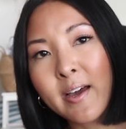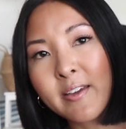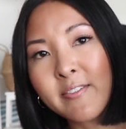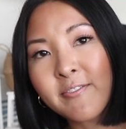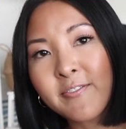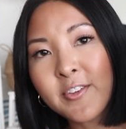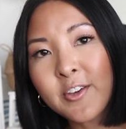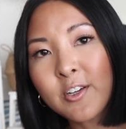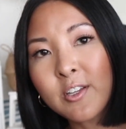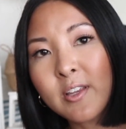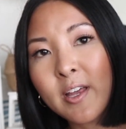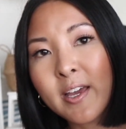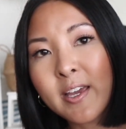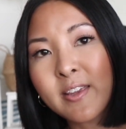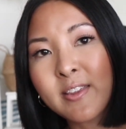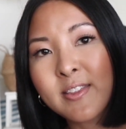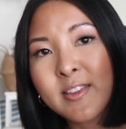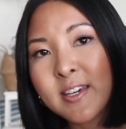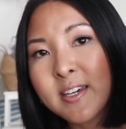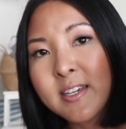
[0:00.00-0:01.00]
I feel
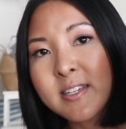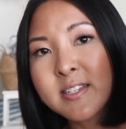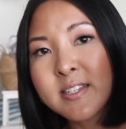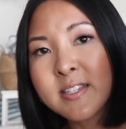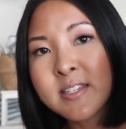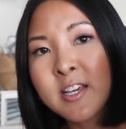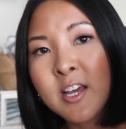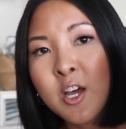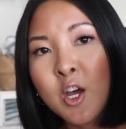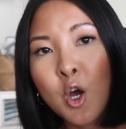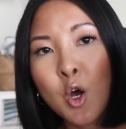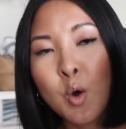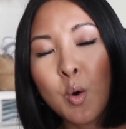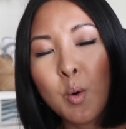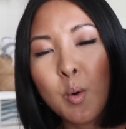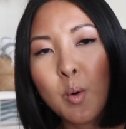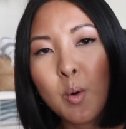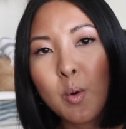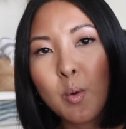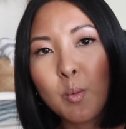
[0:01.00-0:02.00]
like this
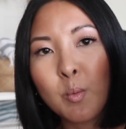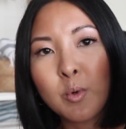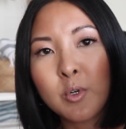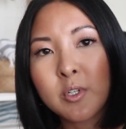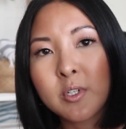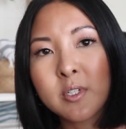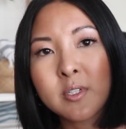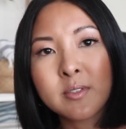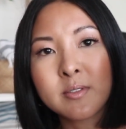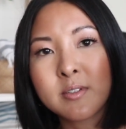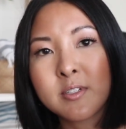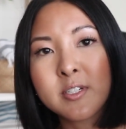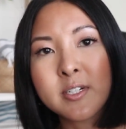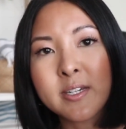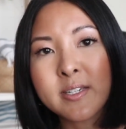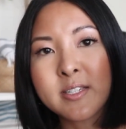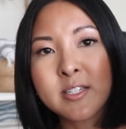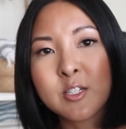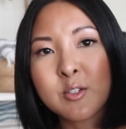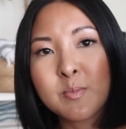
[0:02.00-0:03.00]
will
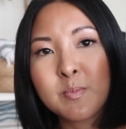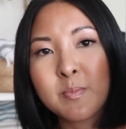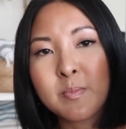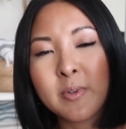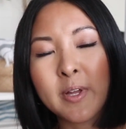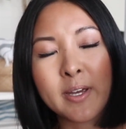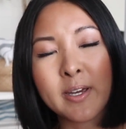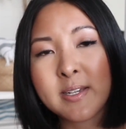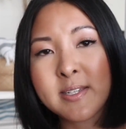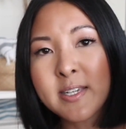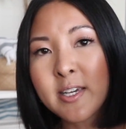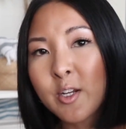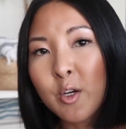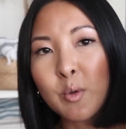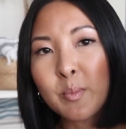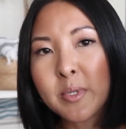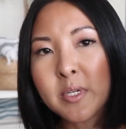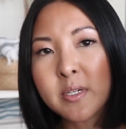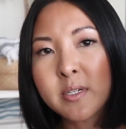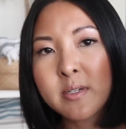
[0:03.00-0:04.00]
just, like I said,
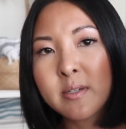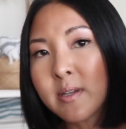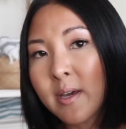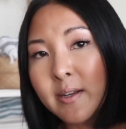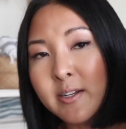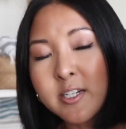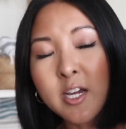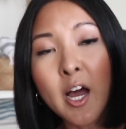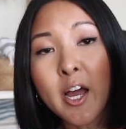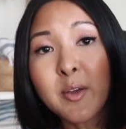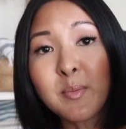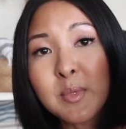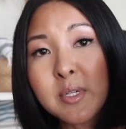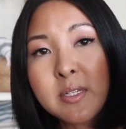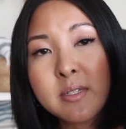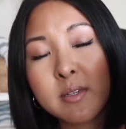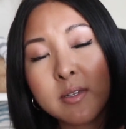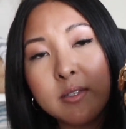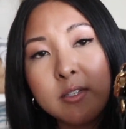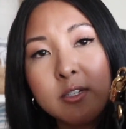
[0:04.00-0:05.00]
it'll be
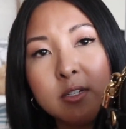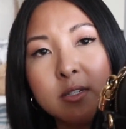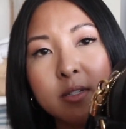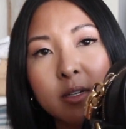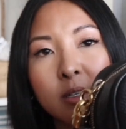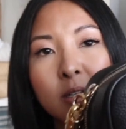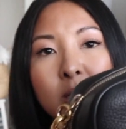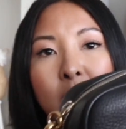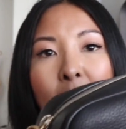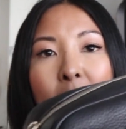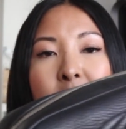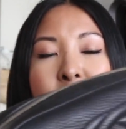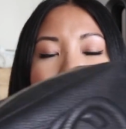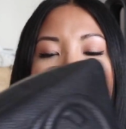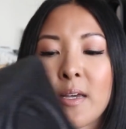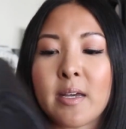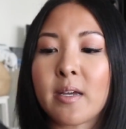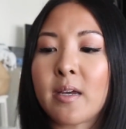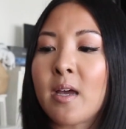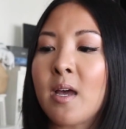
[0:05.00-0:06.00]
timeless. It's just a
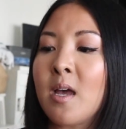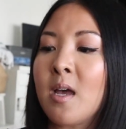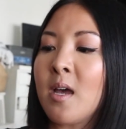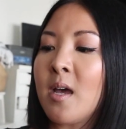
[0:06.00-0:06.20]
classic.